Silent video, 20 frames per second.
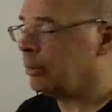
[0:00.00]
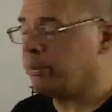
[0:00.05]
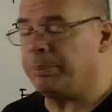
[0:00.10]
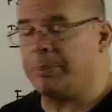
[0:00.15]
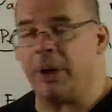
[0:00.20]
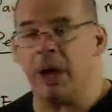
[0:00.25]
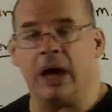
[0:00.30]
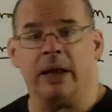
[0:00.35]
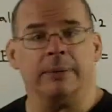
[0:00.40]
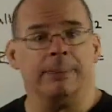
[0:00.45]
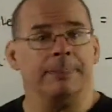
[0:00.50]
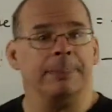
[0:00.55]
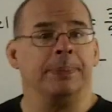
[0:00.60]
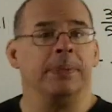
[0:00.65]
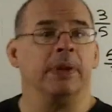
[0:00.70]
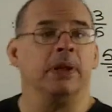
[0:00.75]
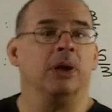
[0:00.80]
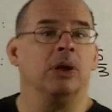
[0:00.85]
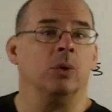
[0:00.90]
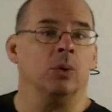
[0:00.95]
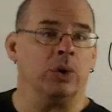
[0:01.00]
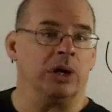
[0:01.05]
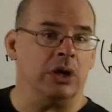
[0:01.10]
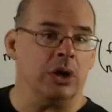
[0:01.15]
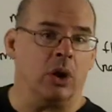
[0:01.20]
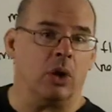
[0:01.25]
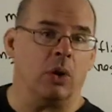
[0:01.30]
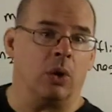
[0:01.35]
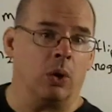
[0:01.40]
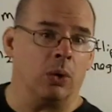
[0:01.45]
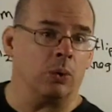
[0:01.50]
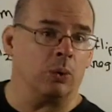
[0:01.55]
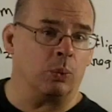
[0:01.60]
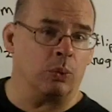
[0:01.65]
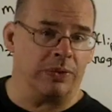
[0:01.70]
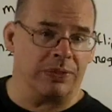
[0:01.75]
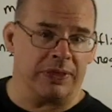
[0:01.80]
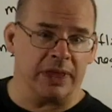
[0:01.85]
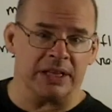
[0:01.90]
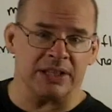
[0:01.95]
But we note
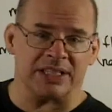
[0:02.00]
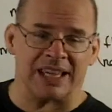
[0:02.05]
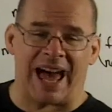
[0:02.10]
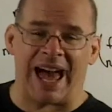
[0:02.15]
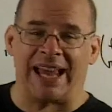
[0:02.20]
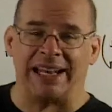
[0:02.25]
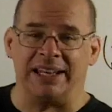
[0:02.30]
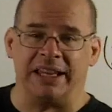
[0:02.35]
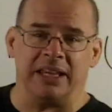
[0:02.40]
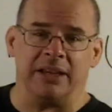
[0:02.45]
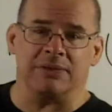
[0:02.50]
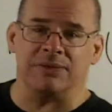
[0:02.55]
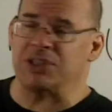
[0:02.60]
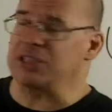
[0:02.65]
with this idea of